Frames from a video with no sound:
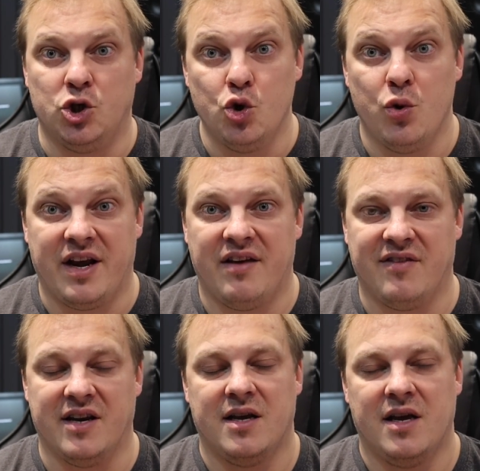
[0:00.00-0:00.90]
do
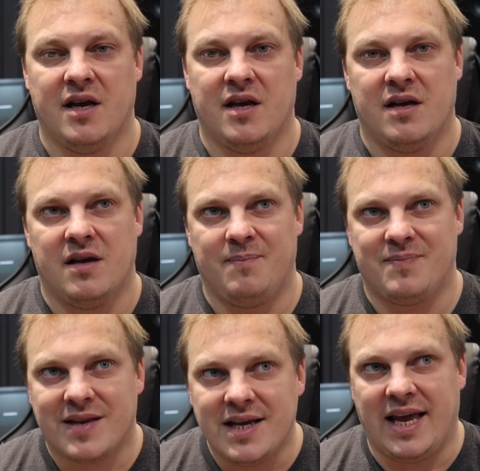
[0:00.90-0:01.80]
anything.
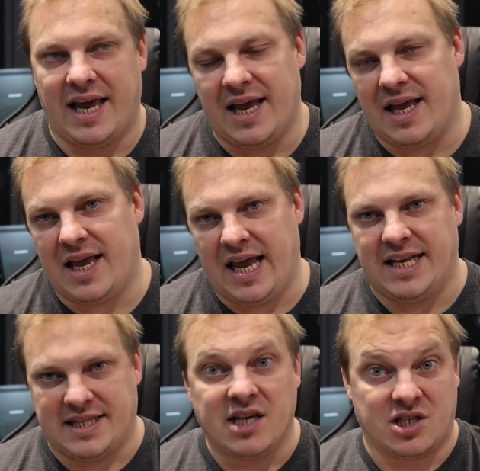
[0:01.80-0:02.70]

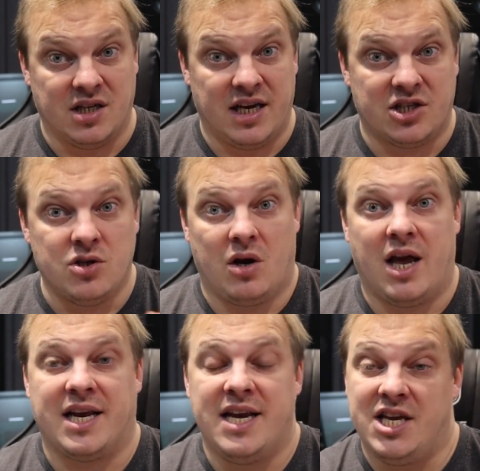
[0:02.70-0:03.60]
It doesn't. It's not
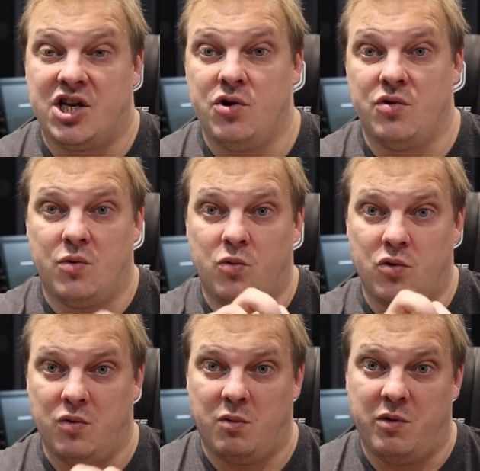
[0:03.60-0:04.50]
like an EQ that
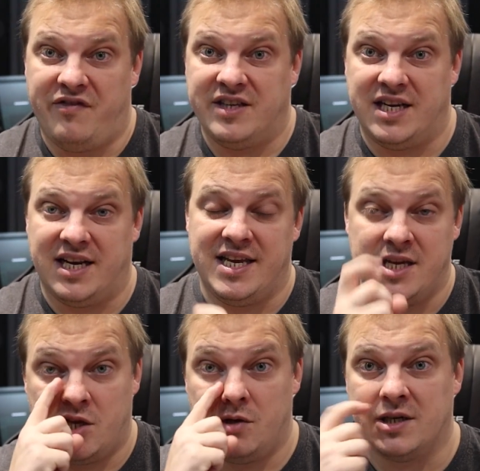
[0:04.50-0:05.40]
will physically
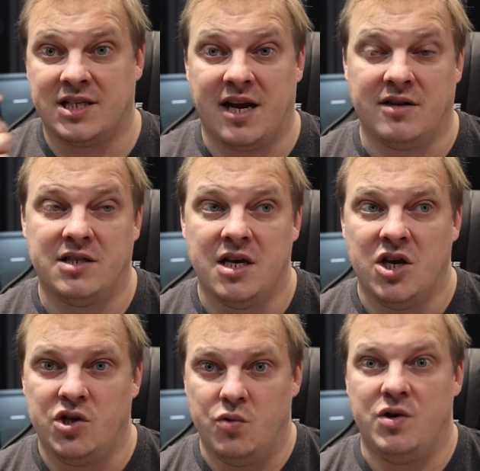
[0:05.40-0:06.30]
EQ a sound.
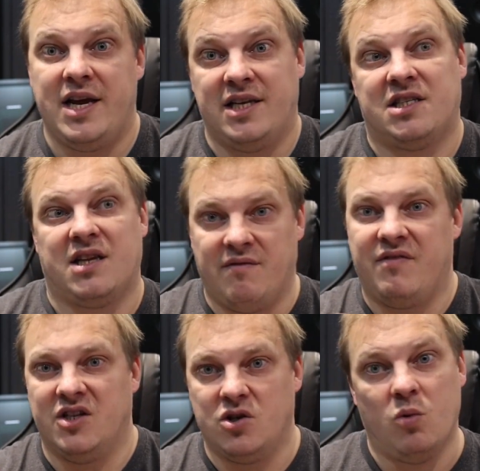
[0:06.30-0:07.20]
You'll need
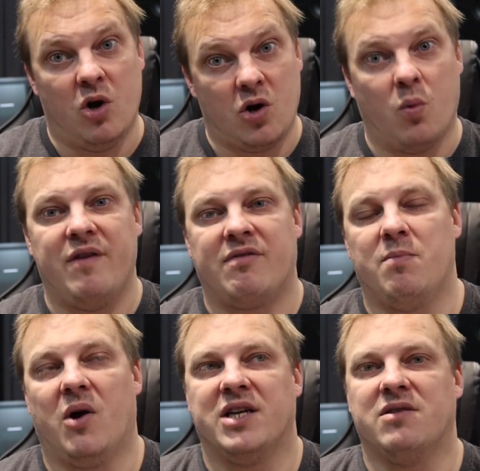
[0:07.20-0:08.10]
something to work with the
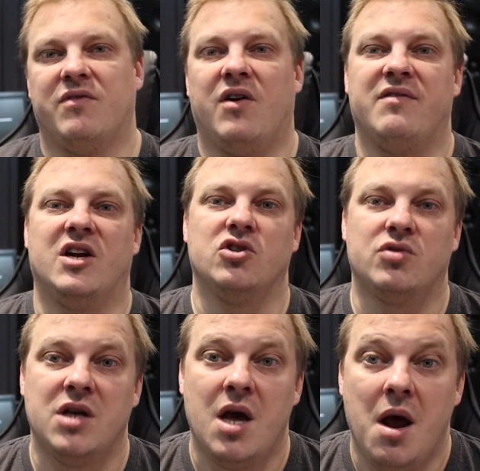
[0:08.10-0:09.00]
Bison
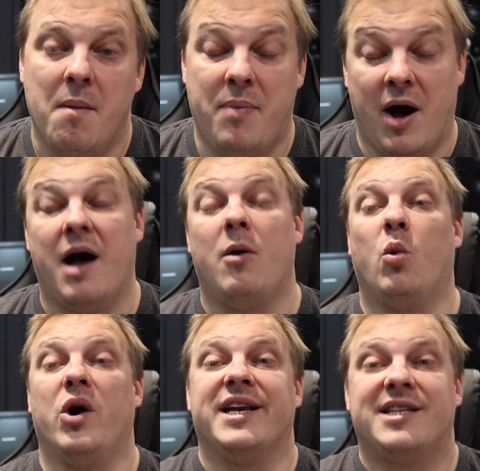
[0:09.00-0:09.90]
500. But
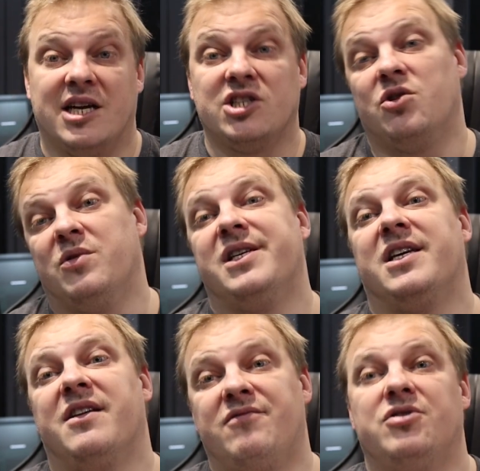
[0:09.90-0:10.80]
what it does do is it
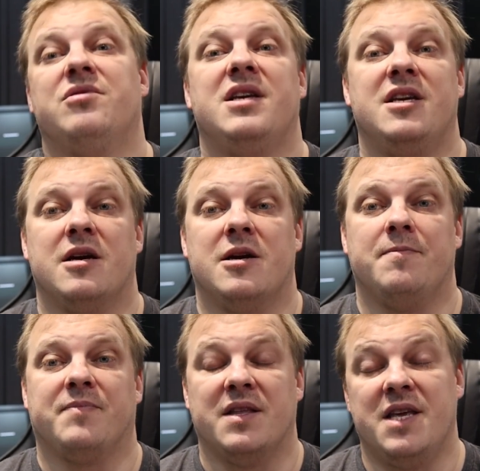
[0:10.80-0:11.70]
gives you
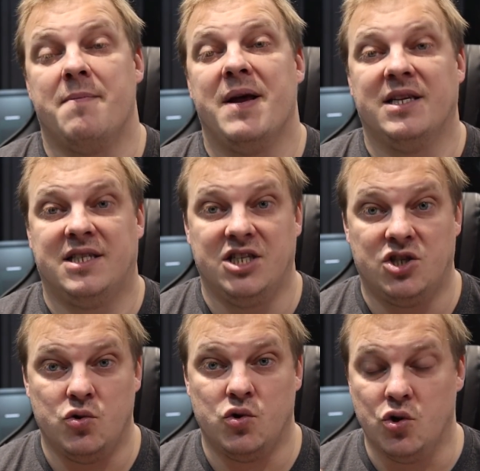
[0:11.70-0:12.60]
the ability
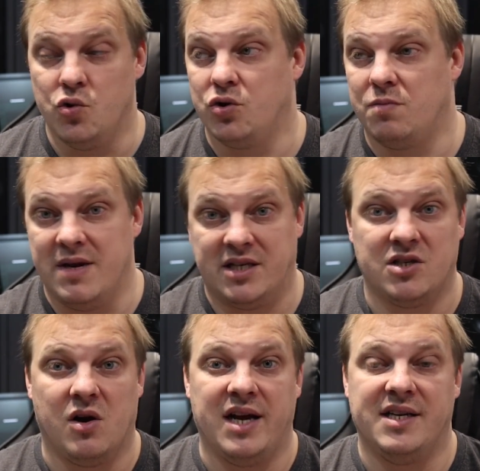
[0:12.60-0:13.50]
to use
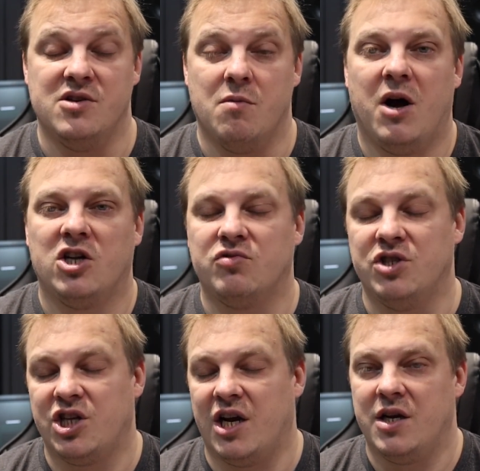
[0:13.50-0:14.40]
mid-side in your mastering
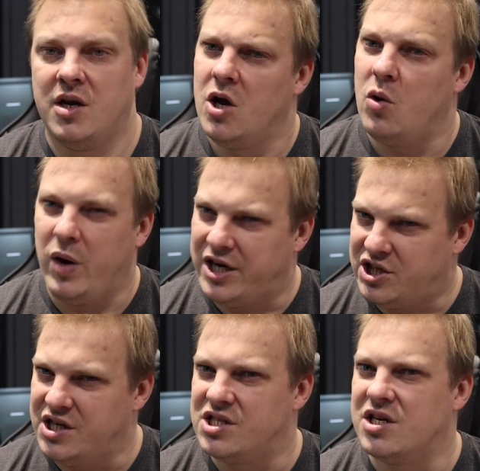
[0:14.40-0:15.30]
chain, which
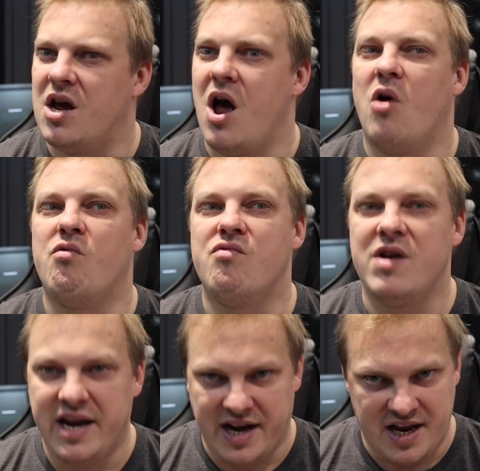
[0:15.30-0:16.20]
is
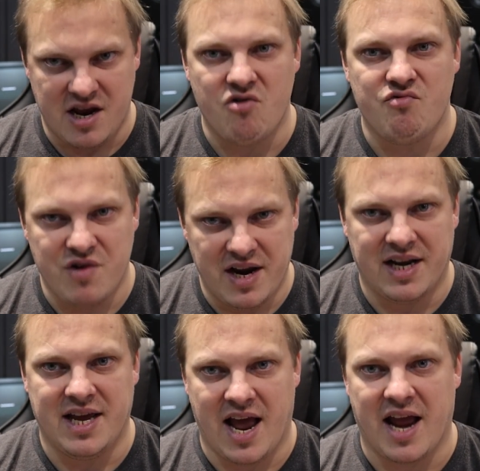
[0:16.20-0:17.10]
really,
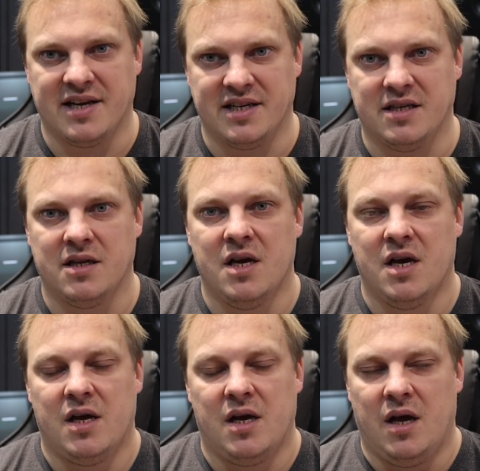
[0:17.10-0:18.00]
really handy.
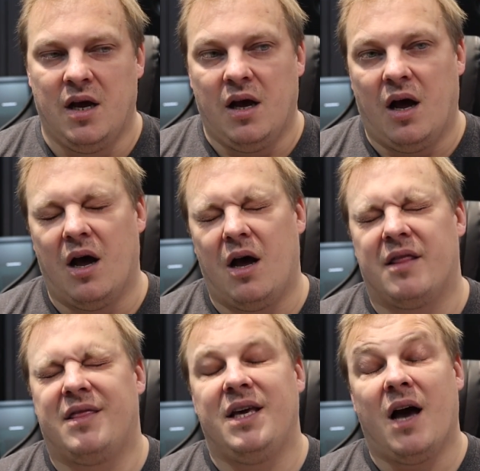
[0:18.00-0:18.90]

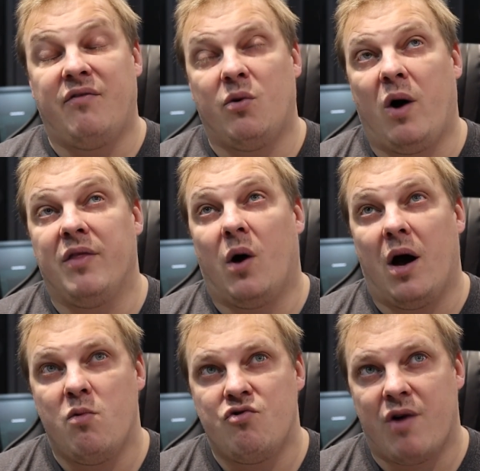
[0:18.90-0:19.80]
The other one that
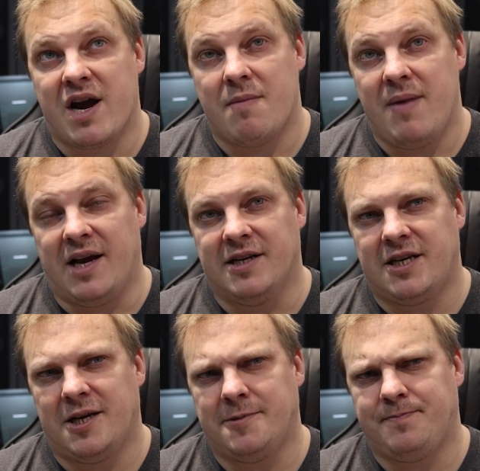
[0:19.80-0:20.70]
I would recommend